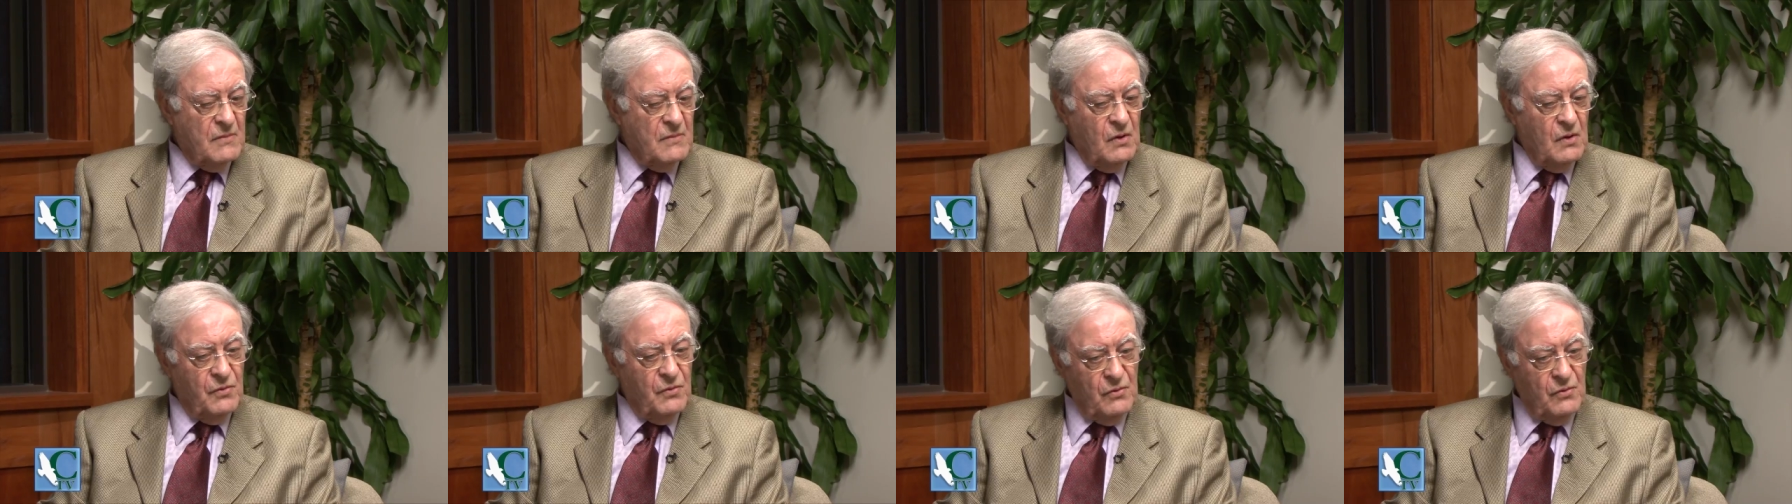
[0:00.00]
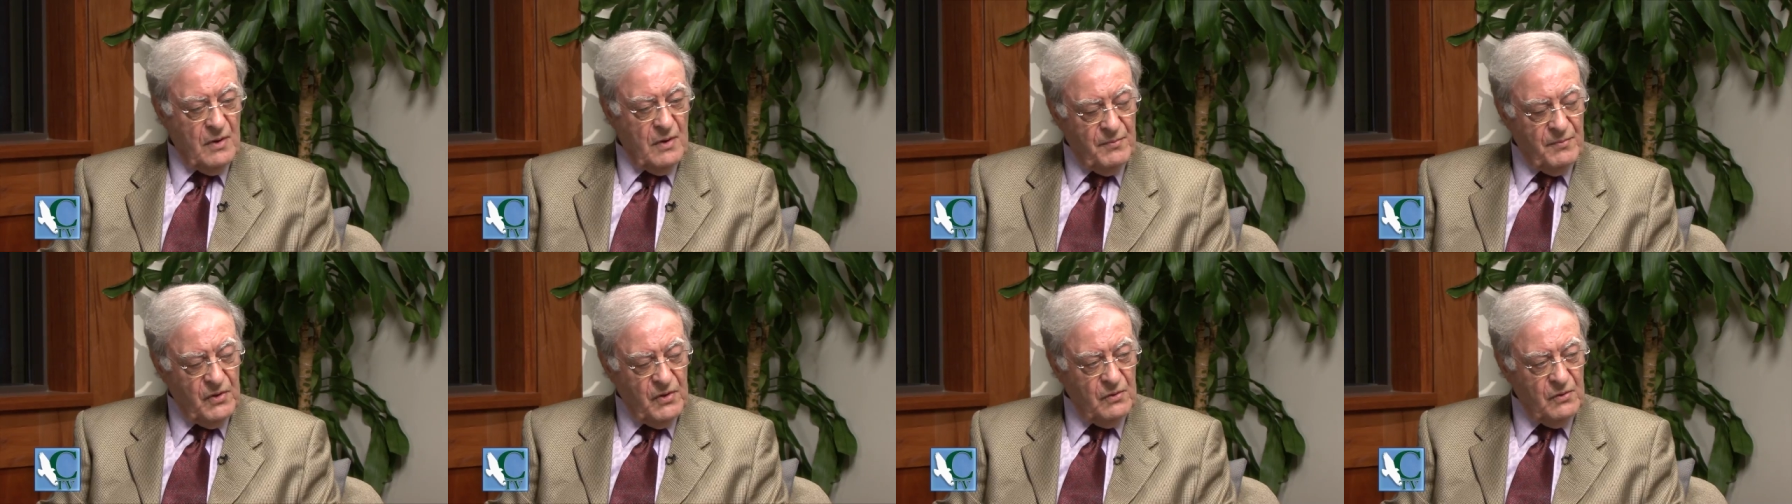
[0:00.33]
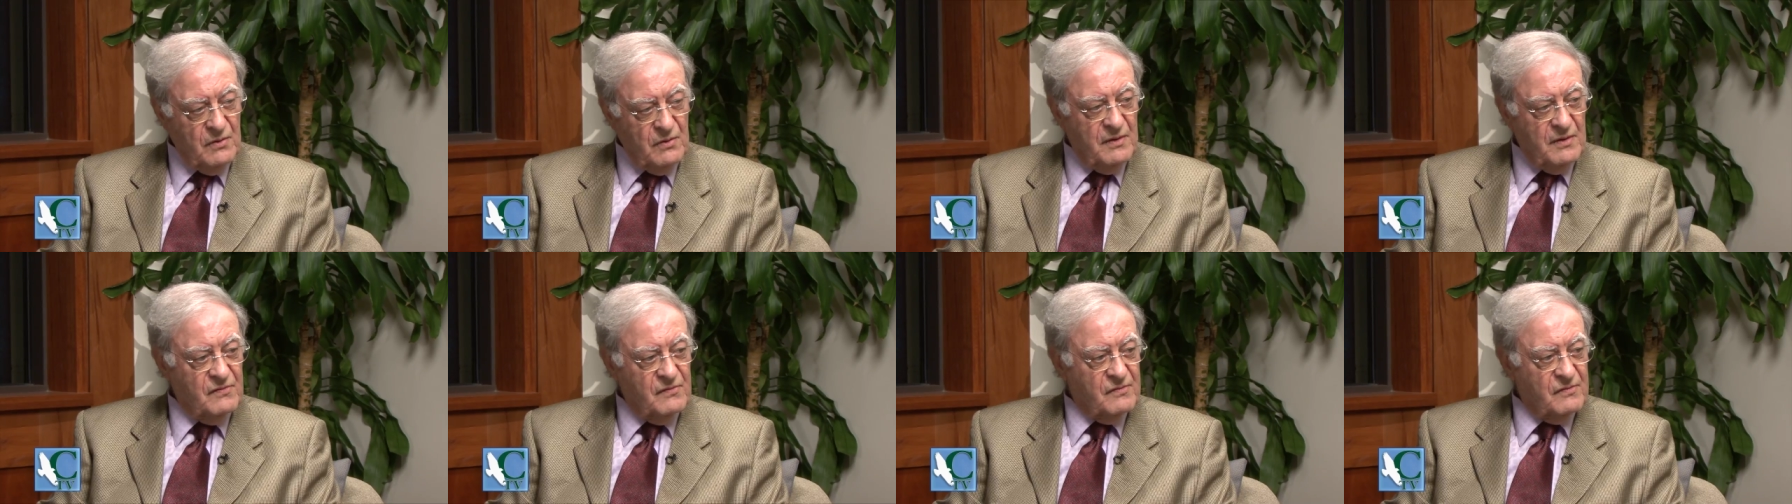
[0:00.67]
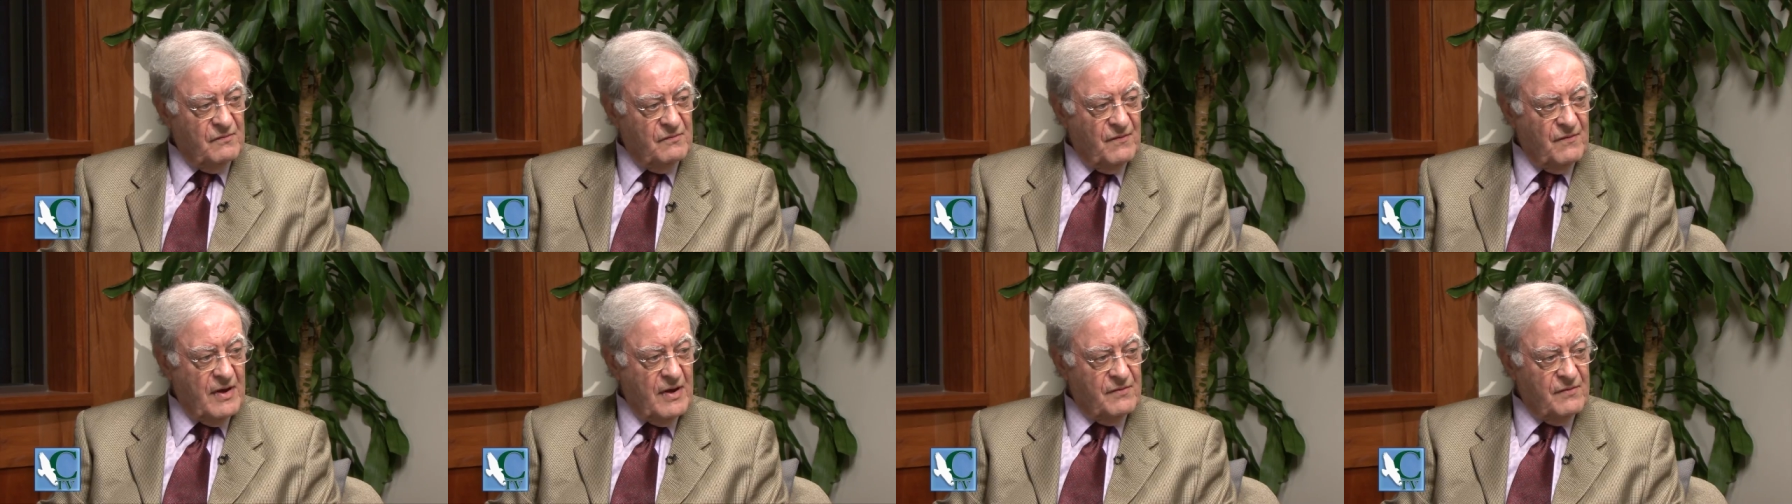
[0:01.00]
although I'm the only
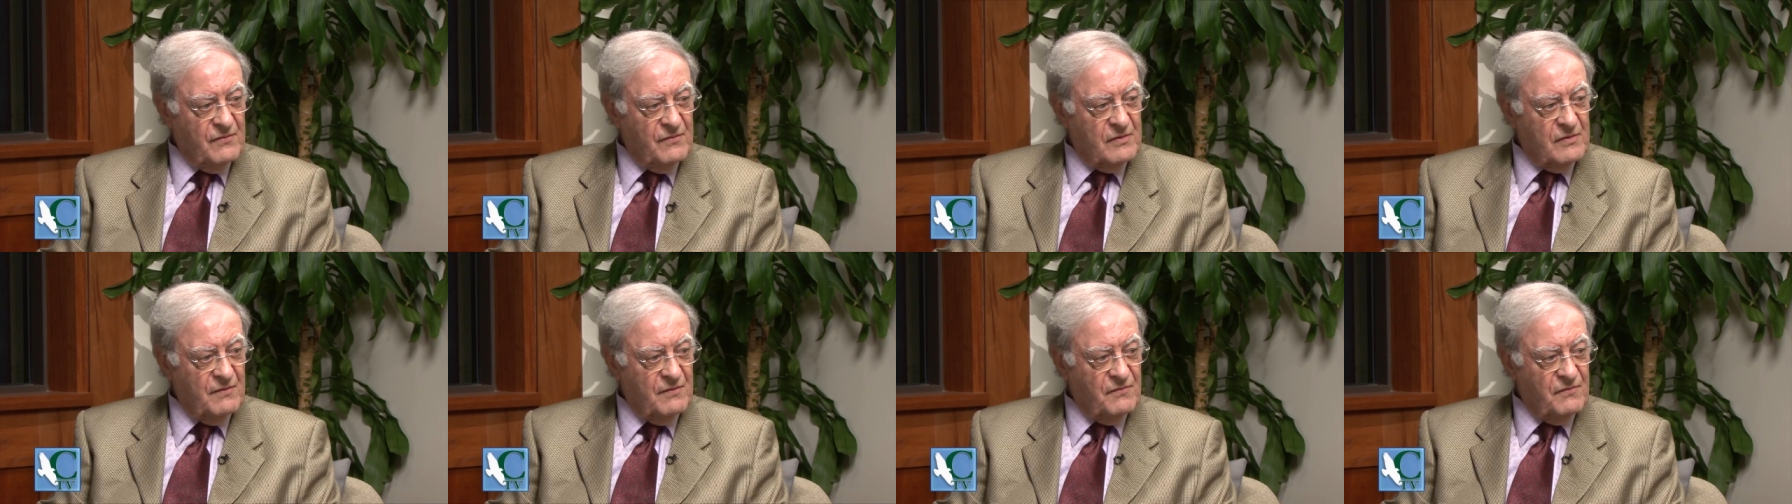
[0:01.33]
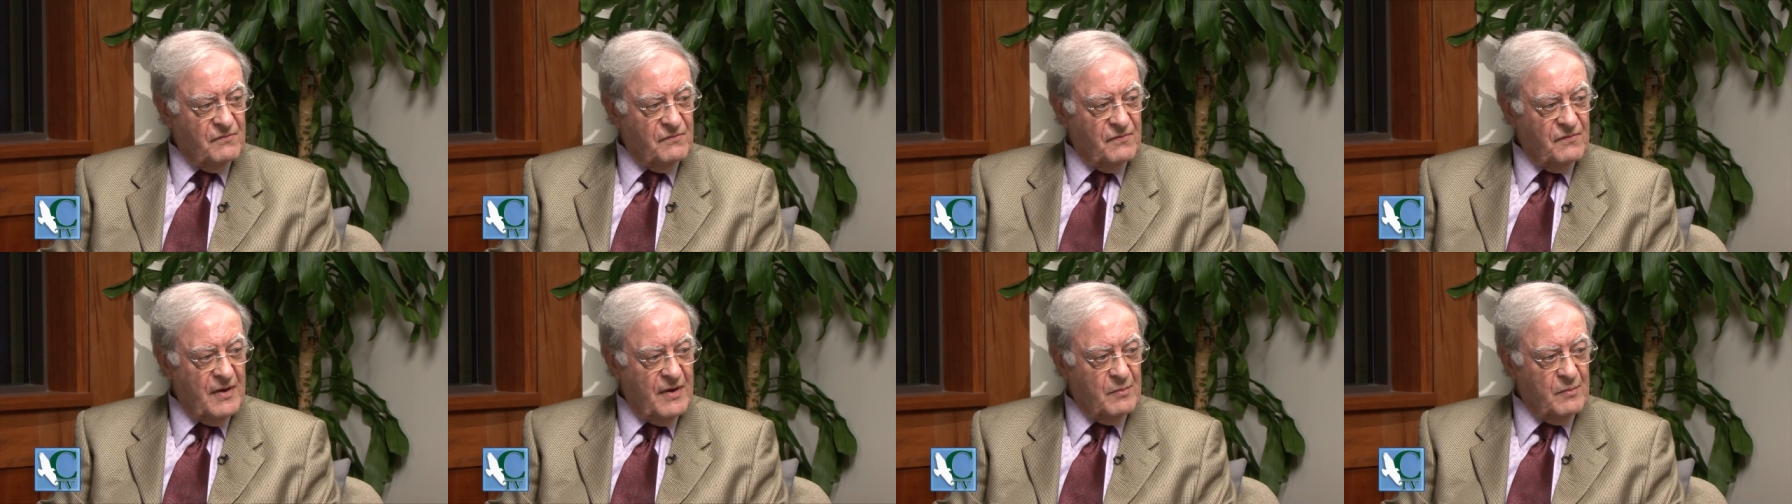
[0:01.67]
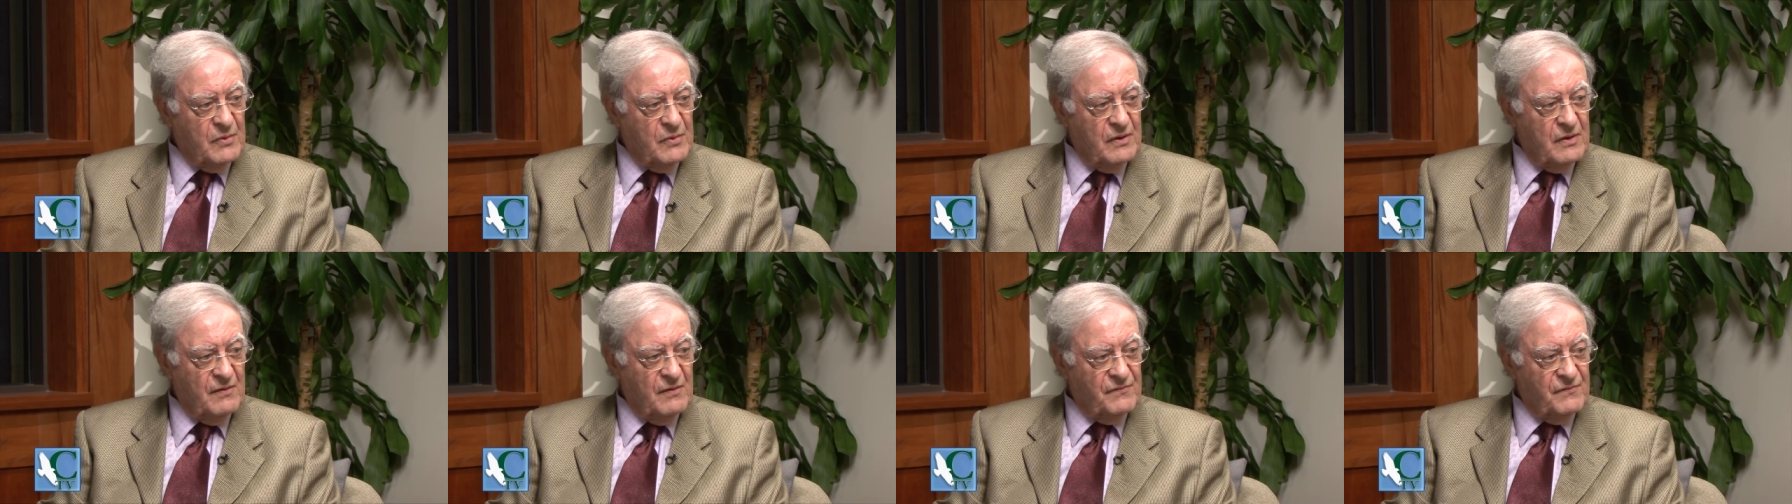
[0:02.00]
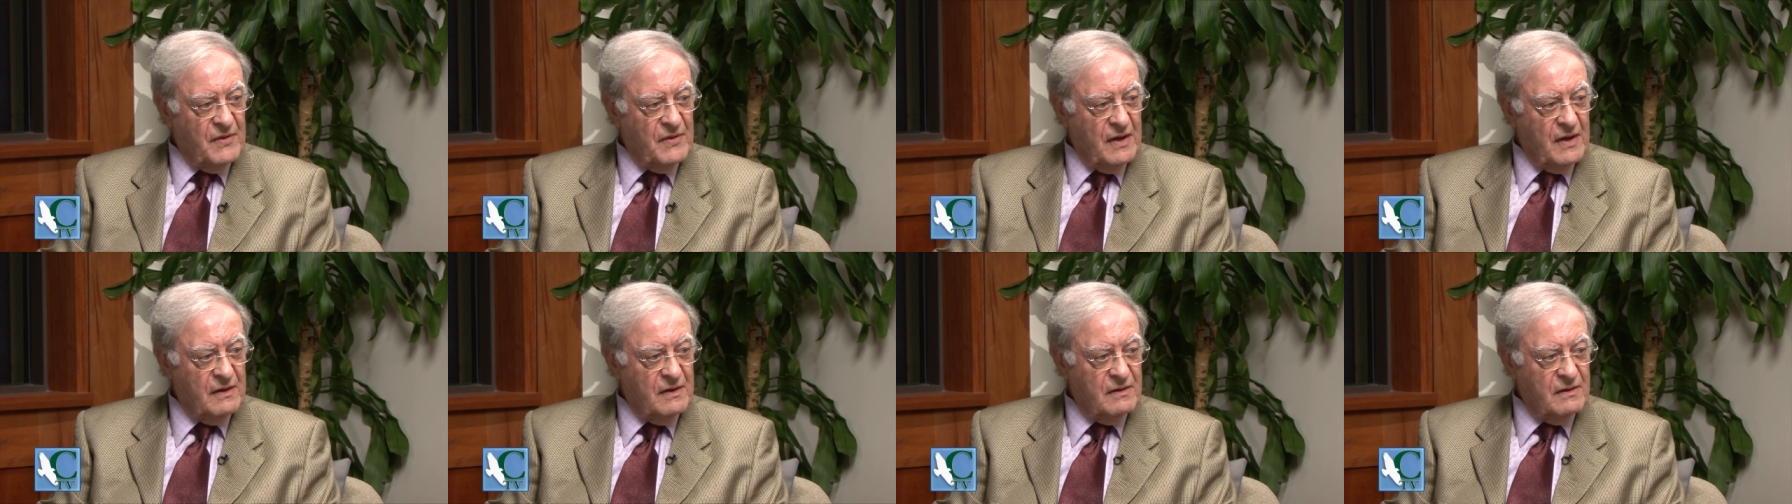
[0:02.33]
survivor of a family of
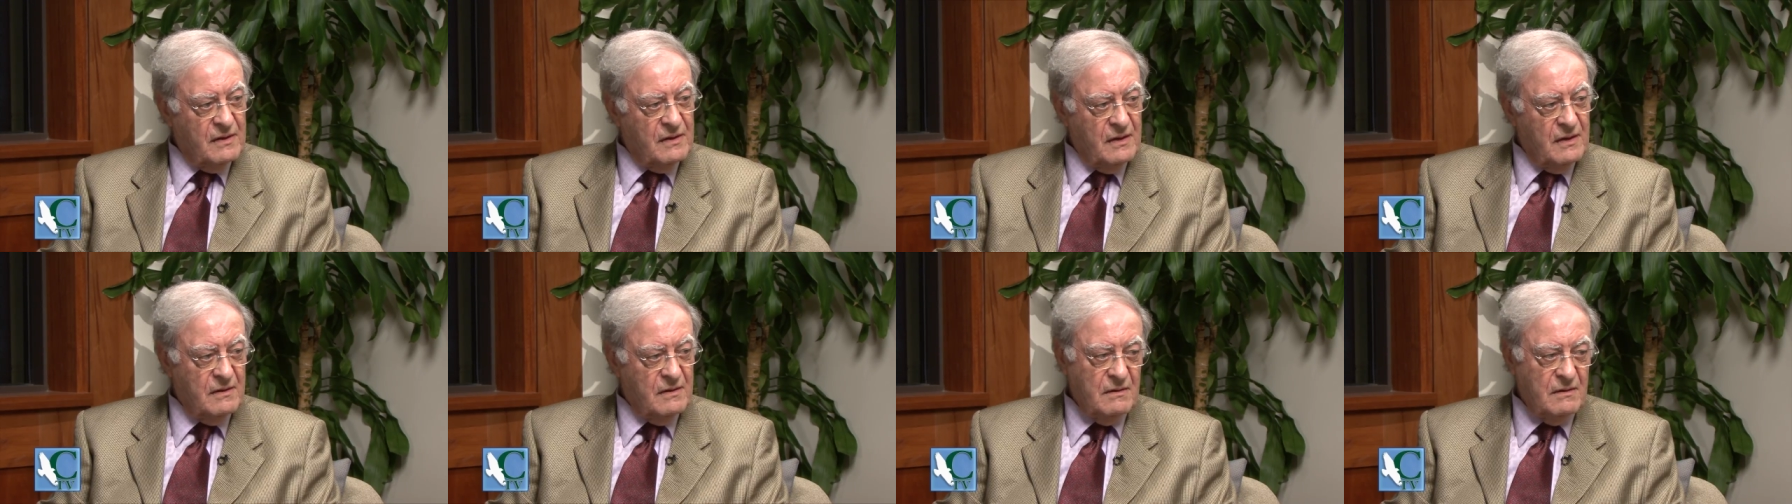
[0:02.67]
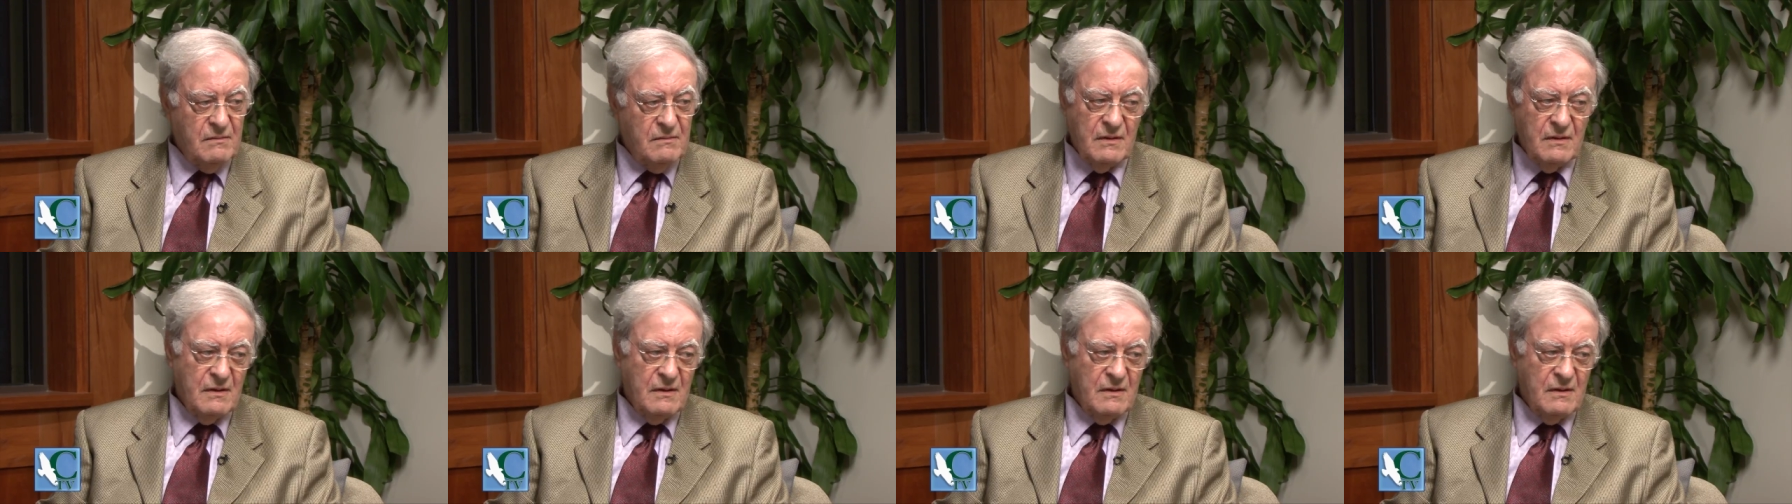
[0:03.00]
19,